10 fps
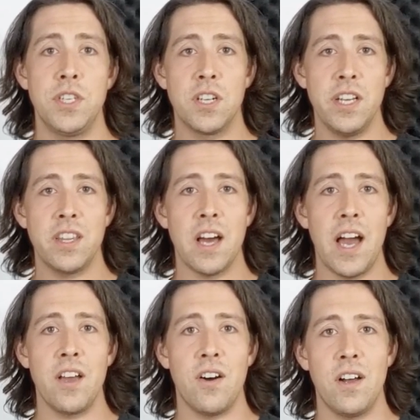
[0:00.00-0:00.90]
Just click the
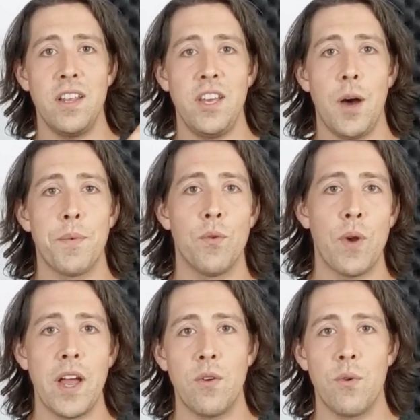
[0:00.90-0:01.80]
icon in the upper
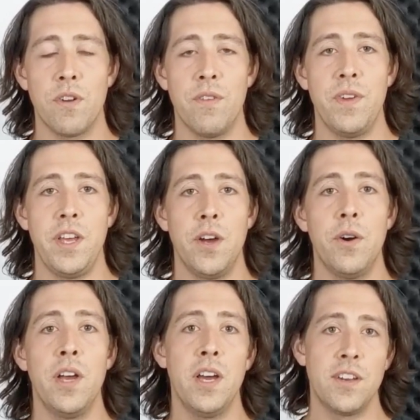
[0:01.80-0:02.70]
right corner of the
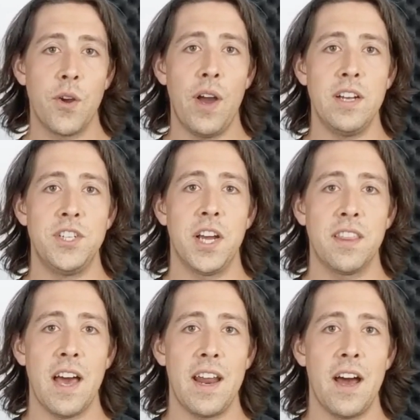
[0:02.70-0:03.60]
video to go ahead and
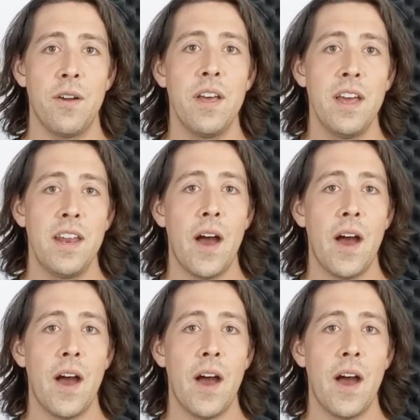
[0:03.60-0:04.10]
check that out.